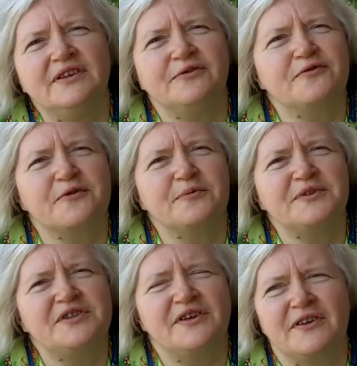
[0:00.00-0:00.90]
needed
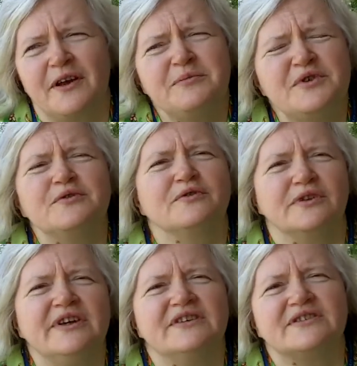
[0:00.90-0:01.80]
from each other. I'm
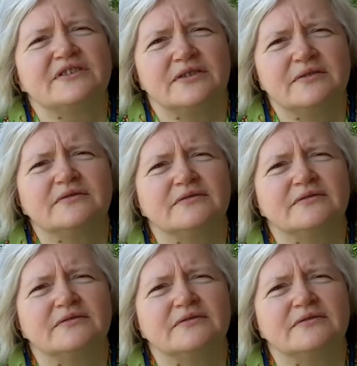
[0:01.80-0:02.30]
sure, yes.